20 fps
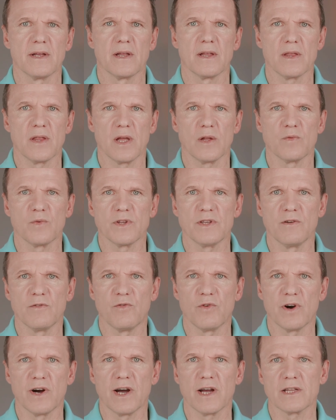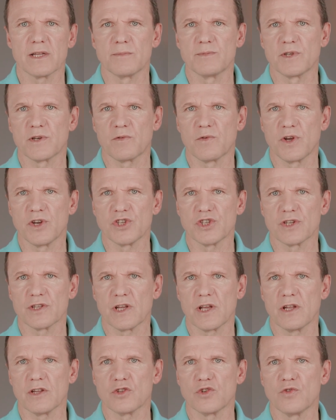Then we divide observation
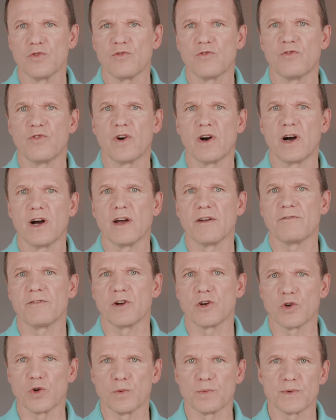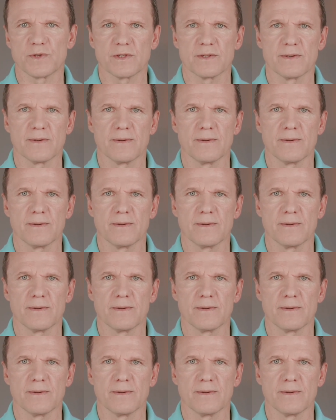into 5 groups.